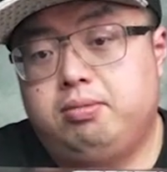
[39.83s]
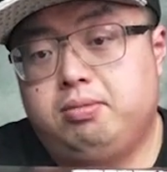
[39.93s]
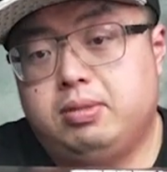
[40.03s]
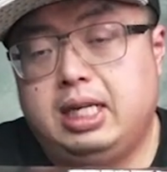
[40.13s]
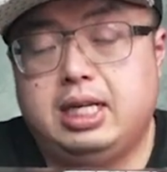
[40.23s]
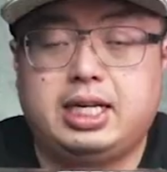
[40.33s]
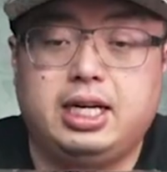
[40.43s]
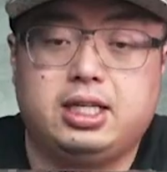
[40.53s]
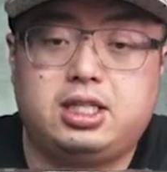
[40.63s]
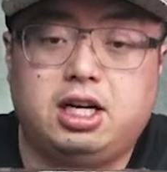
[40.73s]
the kit
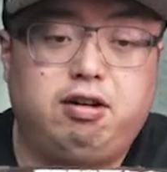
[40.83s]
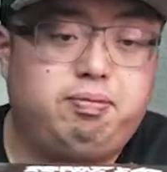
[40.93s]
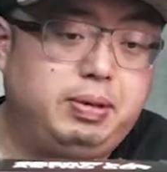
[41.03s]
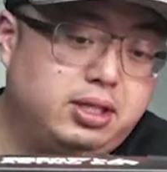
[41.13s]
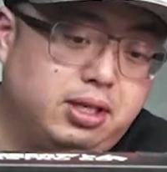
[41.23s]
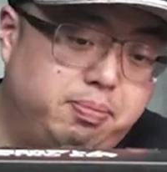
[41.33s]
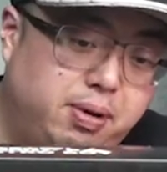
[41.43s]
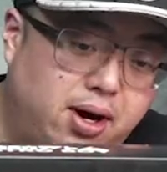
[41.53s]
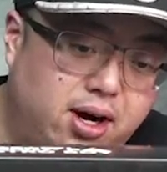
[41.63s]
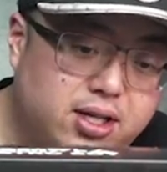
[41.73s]
itself based on the
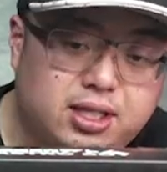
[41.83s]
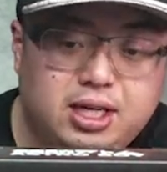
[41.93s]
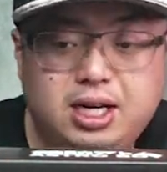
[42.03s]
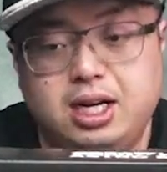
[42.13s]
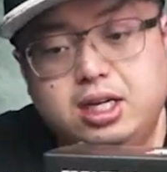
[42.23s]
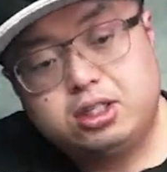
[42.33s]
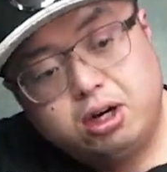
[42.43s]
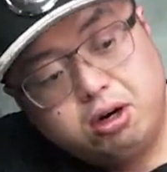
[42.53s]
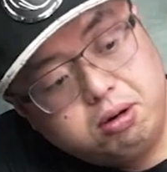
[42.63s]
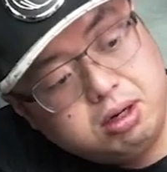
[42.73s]
box,
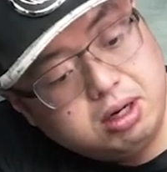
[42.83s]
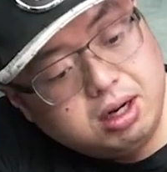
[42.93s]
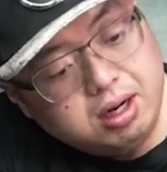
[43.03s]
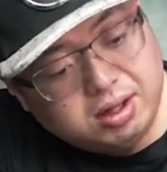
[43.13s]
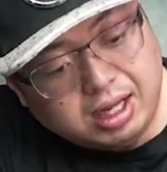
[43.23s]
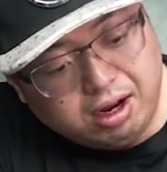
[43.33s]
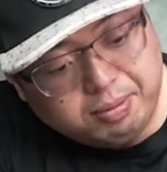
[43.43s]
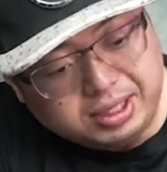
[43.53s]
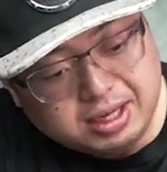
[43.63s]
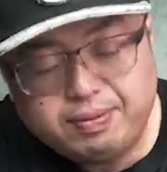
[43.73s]
so that will be
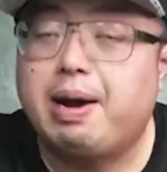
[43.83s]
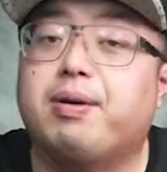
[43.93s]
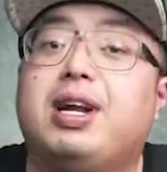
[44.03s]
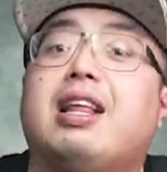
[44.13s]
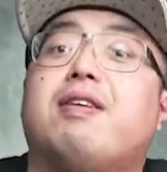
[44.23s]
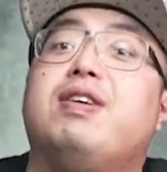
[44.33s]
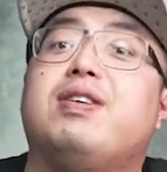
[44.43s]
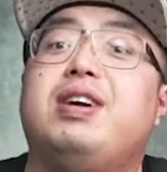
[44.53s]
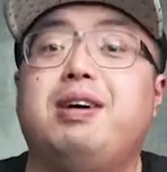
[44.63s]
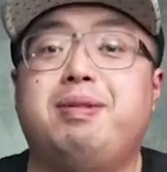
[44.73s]
something I'm gonna have to
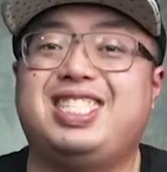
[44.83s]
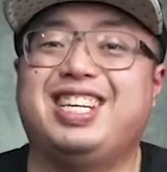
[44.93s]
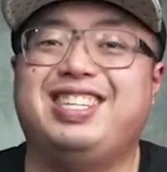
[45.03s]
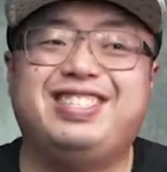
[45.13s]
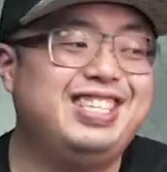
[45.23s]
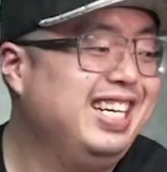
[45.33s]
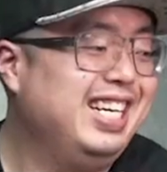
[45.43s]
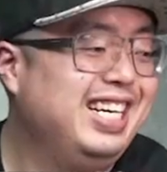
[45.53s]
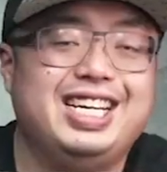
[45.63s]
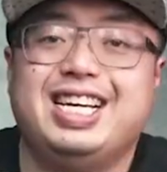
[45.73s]
figure out myself.
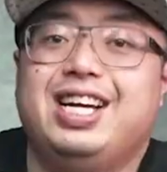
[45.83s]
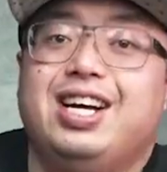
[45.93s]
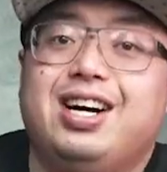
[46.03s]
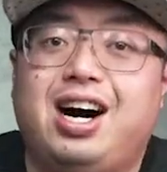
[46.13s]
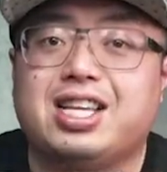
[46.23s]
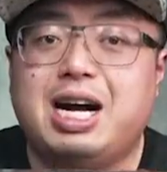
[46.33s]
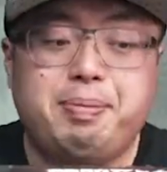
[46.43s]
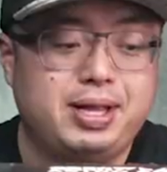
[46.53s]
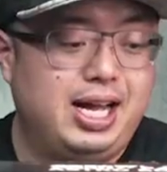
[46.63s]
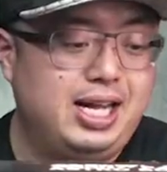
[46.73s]
On top of
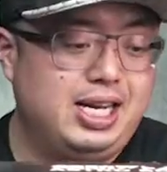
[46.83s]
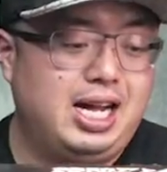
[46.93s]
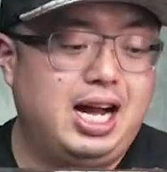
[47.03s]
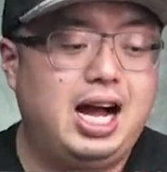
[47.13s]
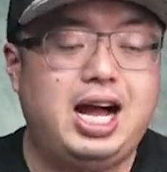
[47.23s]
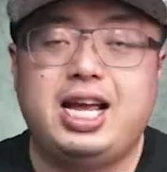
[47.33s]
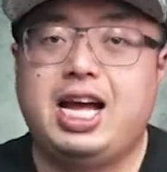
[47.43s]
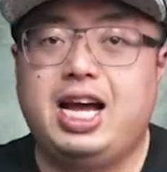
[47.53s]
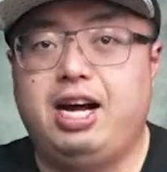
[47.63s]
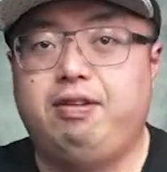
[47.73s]
that, I
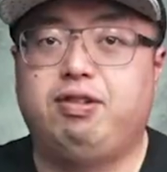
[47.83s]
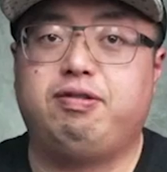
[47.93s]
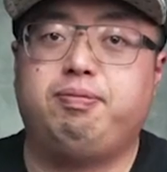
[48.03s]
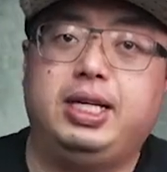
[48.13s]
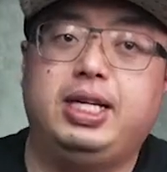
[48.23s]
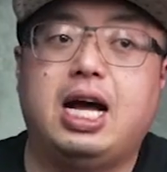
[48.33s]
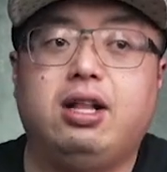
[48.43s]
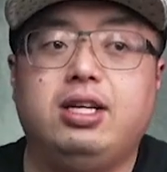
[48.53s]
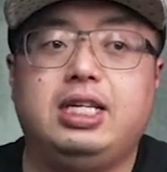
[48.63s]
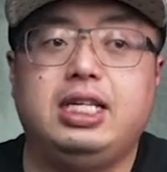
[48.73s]
have with me the
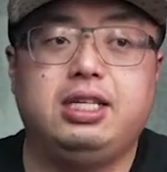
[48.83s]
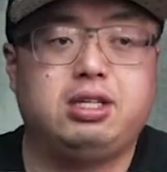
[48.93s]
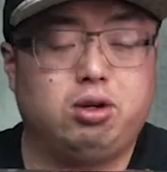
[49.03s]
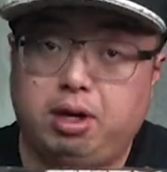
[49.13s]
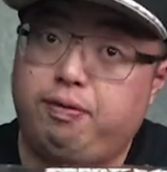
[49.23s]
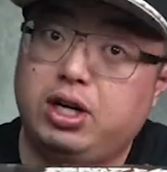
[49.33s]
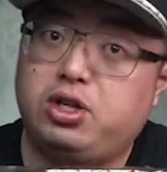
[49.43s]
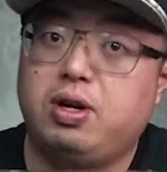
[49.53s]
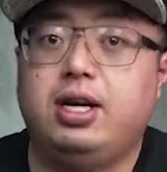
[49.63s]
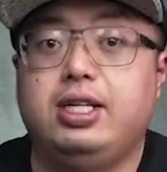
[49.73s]
LED or the official
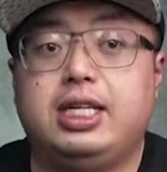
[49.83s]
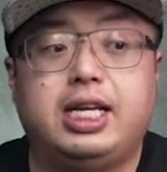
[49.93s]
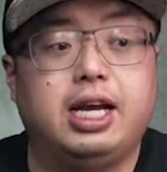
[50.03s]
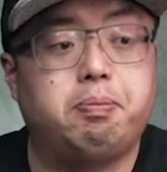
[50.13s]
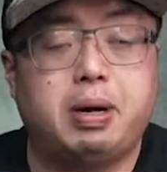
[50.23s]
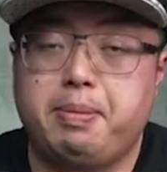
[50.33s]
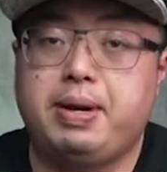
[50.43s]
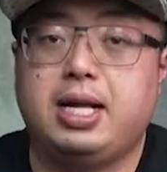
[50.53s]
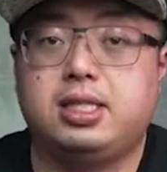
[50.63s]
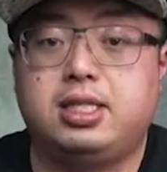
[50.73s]
LED kit by
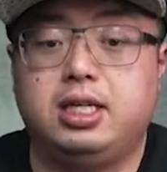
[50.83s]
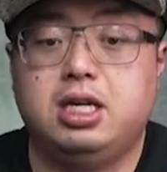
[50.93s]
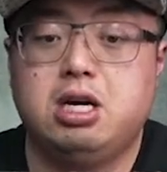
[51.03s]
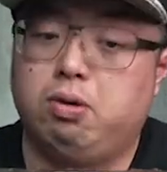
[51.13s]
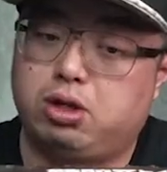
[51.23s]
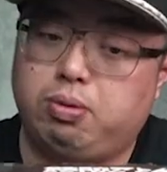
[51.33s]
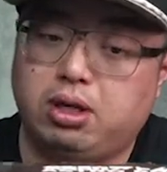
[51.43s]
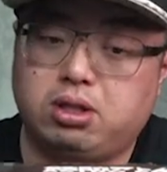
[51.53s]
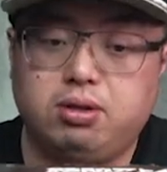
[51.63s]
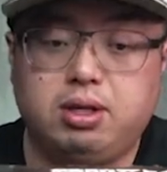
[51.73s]
Pantasy, which
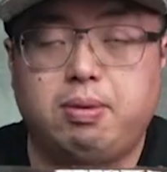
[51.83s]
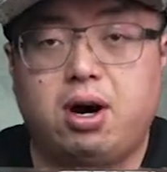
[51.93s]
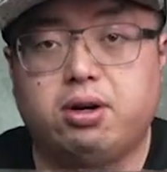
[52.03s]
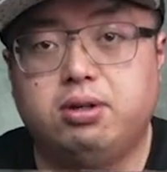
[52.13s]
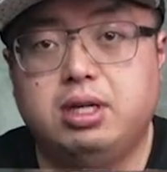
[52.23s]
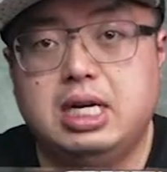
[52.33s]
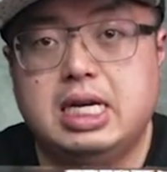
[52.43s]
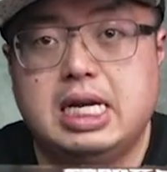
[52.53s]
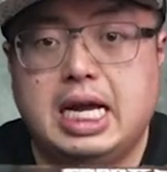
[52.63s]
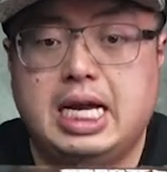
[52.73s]
runs through the model,
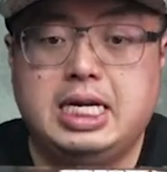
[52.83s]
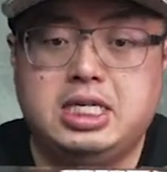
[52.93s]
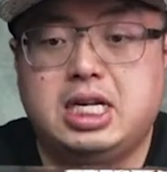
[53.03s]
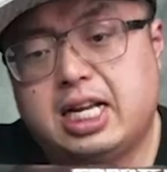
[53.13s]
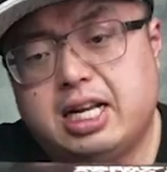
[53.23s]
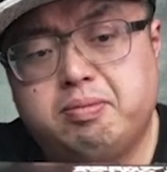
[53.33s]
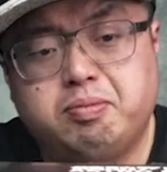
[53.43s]
and again,